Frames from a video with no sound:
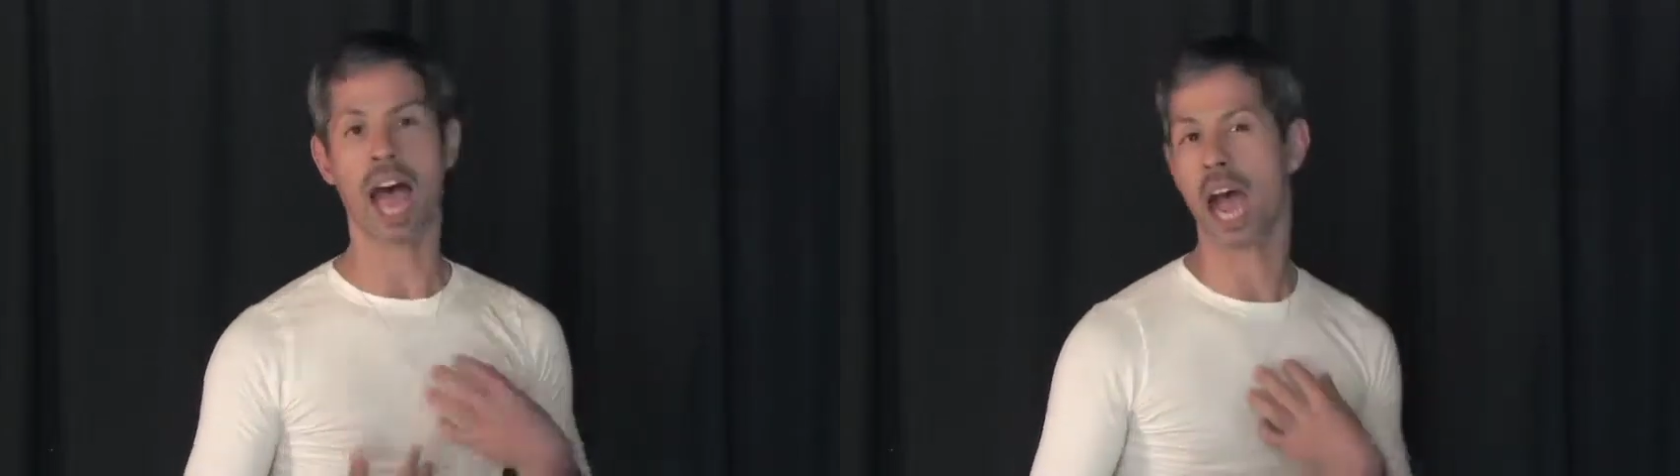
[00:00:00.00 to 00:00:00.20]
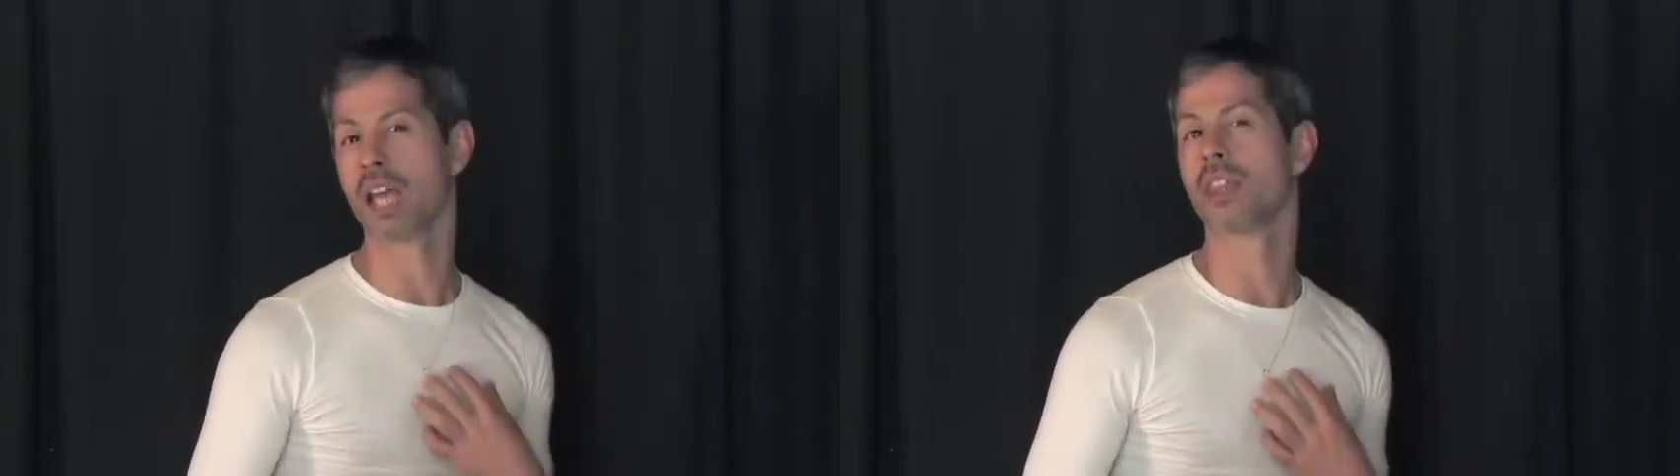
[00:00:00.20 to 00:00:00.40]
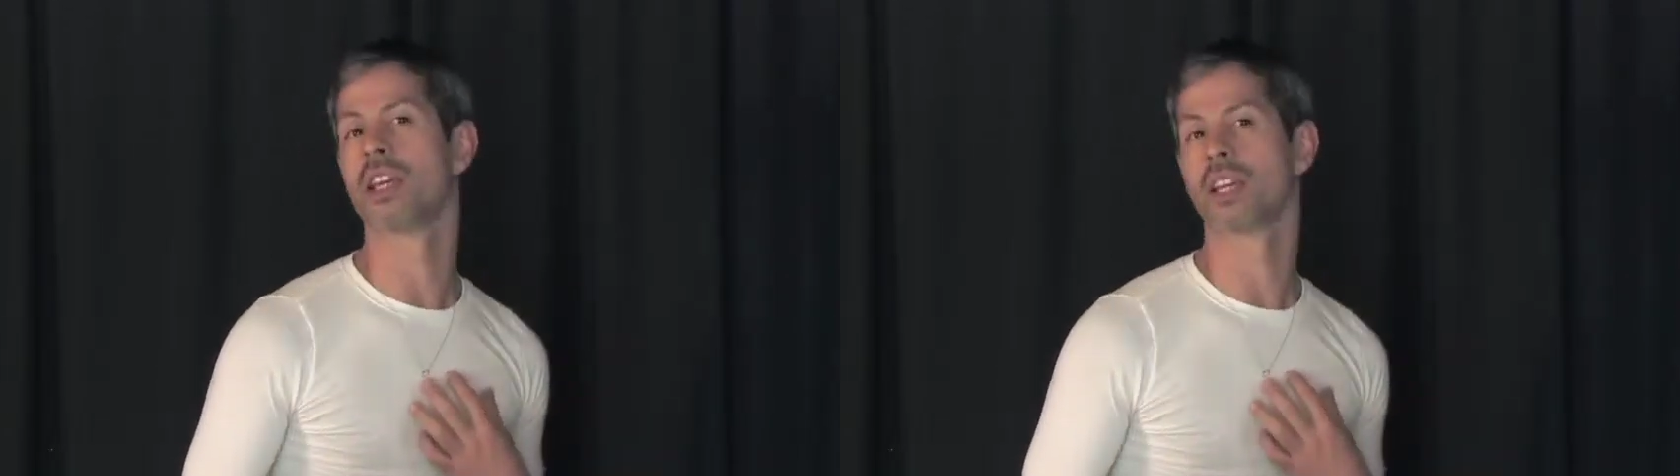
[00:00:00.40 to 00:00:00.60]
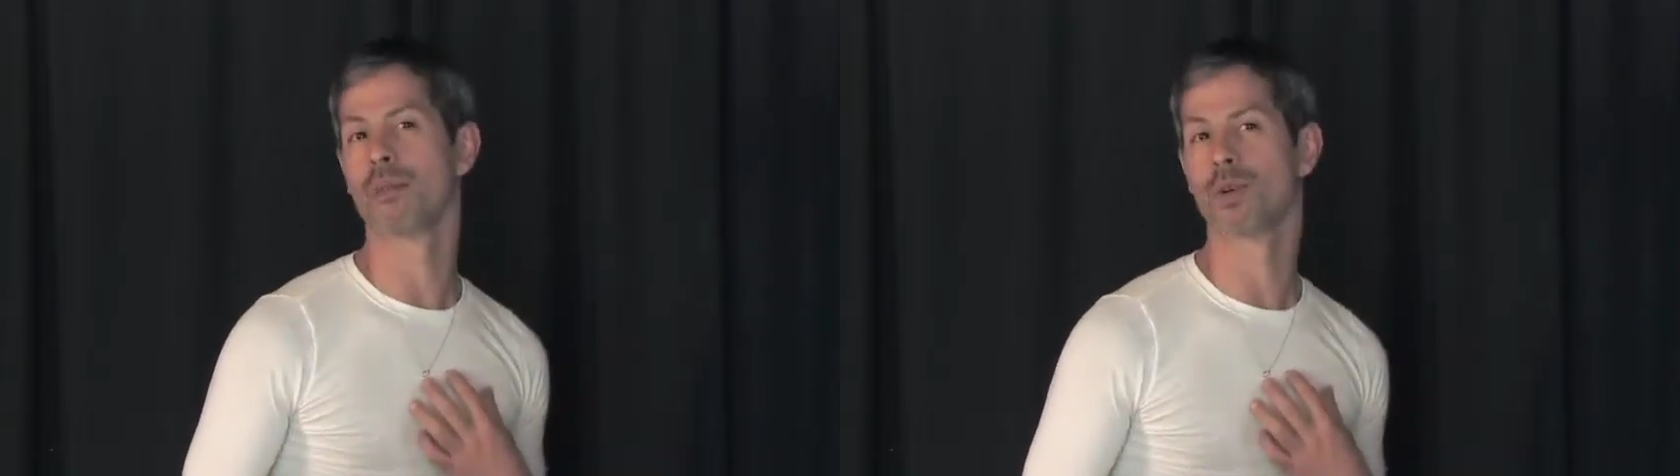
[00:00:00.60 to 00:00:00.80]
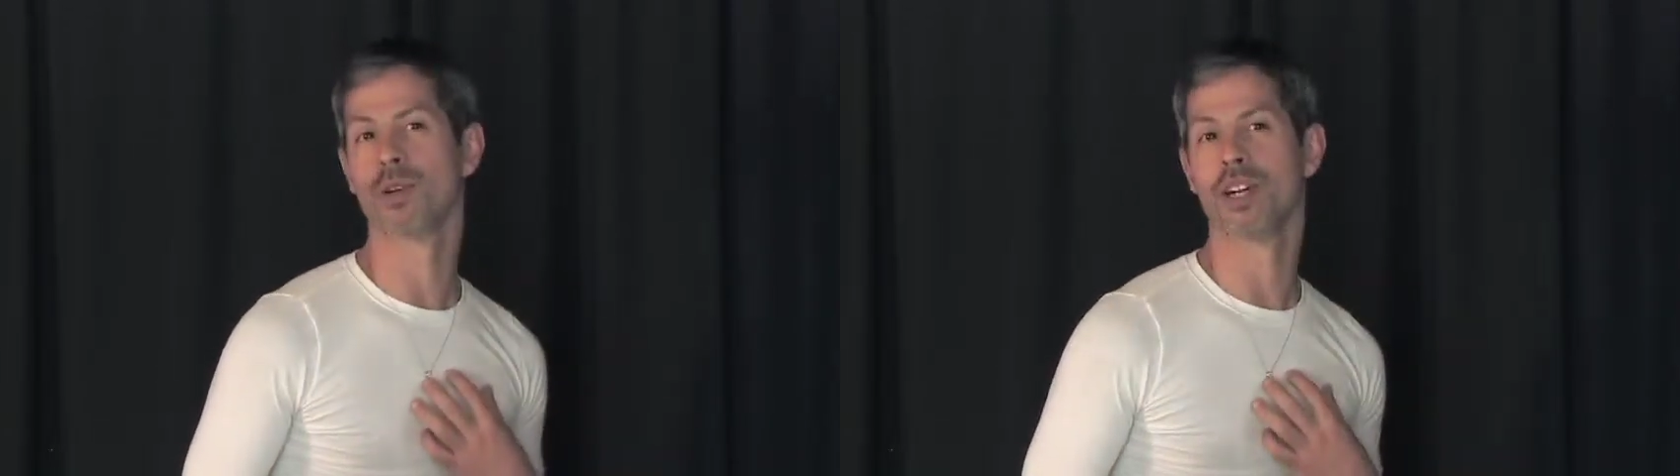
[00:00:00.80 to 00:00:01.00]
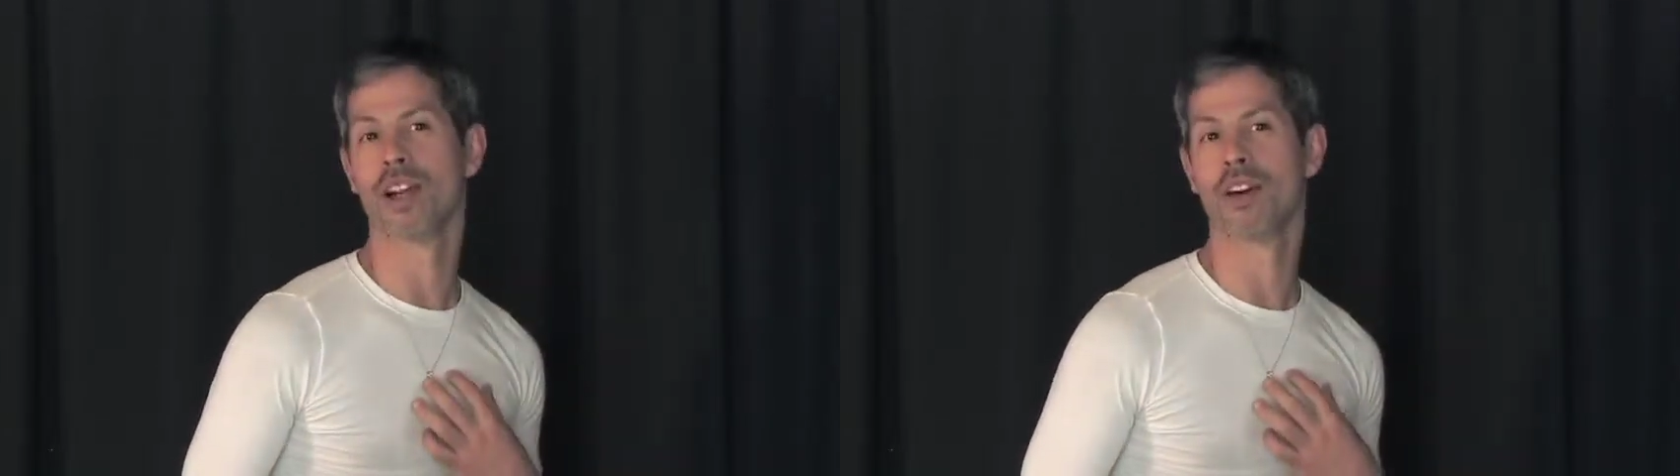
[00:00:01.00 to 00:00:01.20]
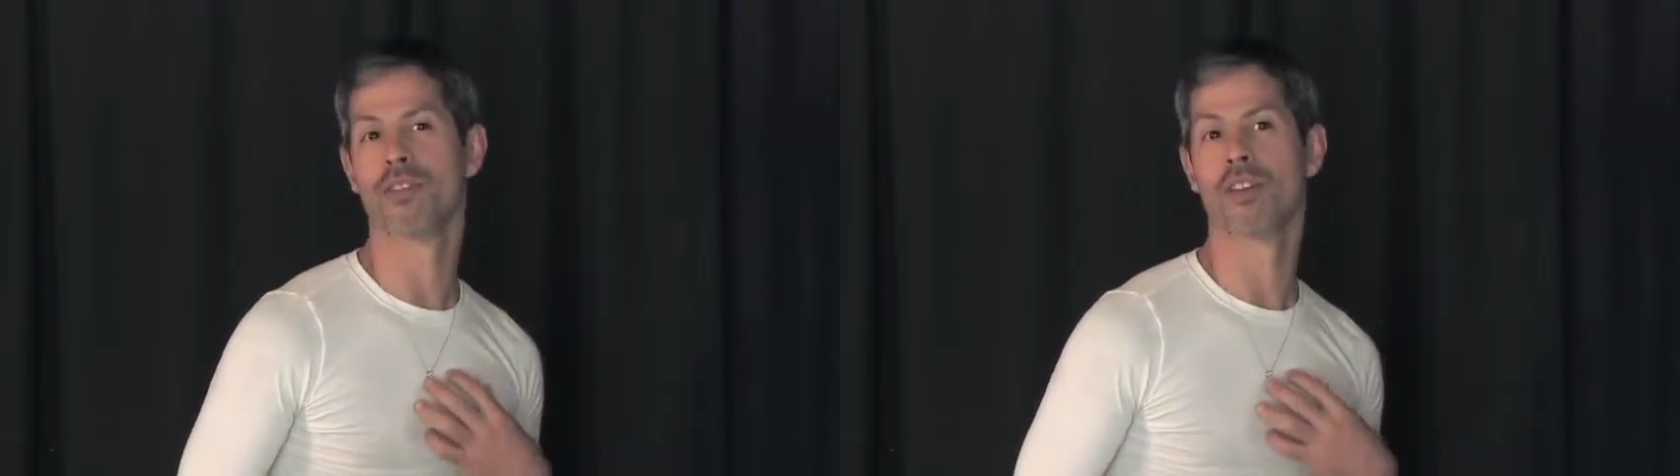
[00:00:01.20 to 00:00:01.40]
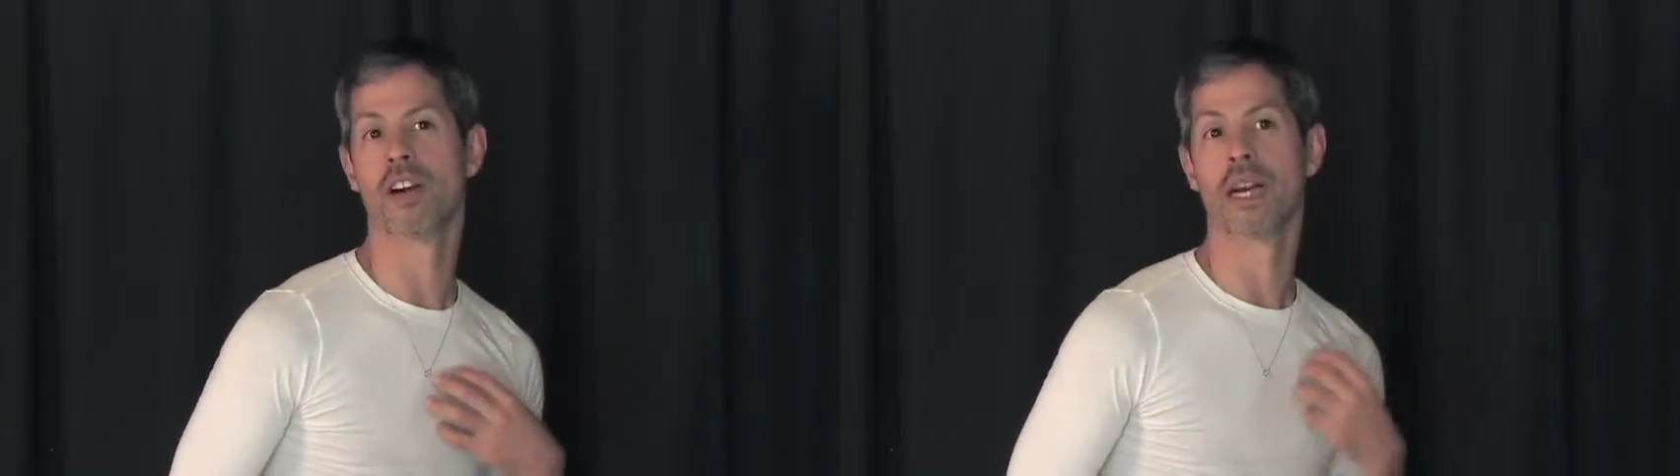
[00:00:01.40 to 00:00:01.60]
I think I'm good
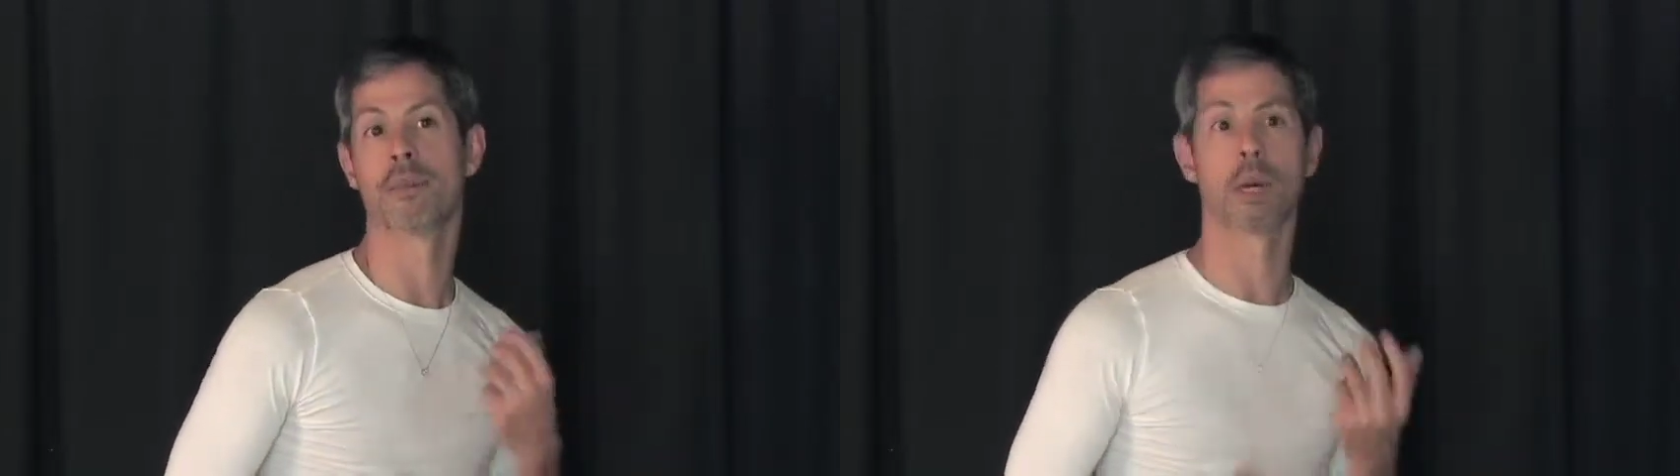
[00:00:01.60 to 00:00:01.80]
enough for it,